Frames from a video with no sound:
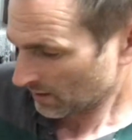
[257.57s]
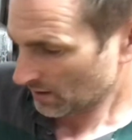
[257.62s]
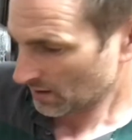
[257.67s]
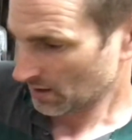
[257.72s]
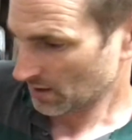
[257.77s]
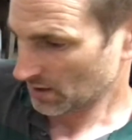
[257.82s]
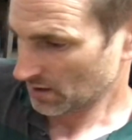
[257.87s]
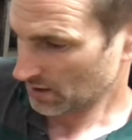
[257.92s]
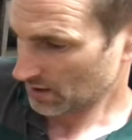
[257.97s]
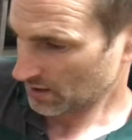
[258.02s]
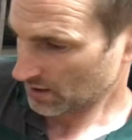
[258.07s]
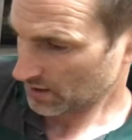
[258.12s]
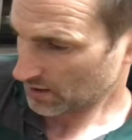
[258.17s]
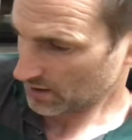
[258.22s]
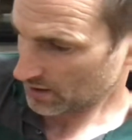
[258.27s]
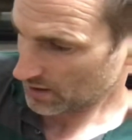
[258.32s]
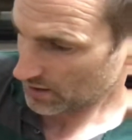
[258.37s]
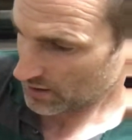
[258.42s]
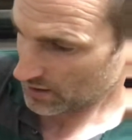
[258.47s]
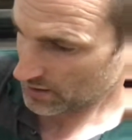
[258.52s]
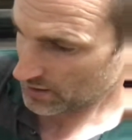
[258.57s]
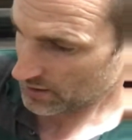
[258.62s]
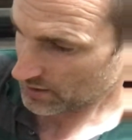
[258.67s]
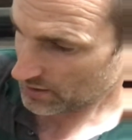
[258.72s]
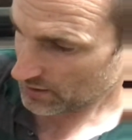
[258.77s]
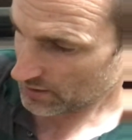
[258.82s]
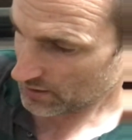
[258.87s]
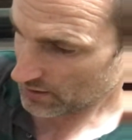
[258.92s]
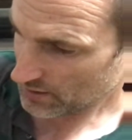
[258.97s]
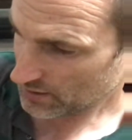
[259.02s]
And
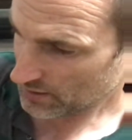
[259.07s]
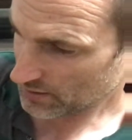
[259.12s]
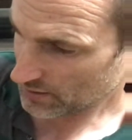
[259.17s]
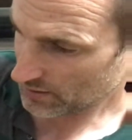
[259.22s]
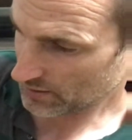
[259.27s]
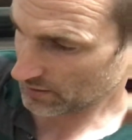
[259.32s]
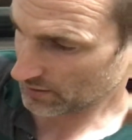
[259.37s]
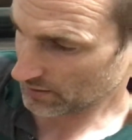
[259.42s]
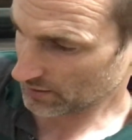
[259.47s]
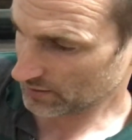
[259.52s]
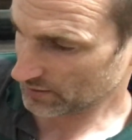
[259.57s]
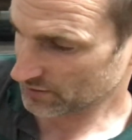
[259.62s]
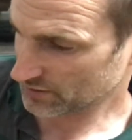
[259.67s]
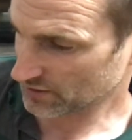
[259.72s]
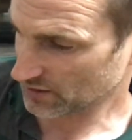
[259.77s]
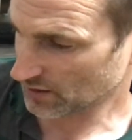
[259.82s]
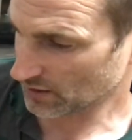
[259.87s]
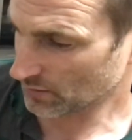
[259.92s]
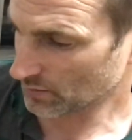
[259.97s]
stick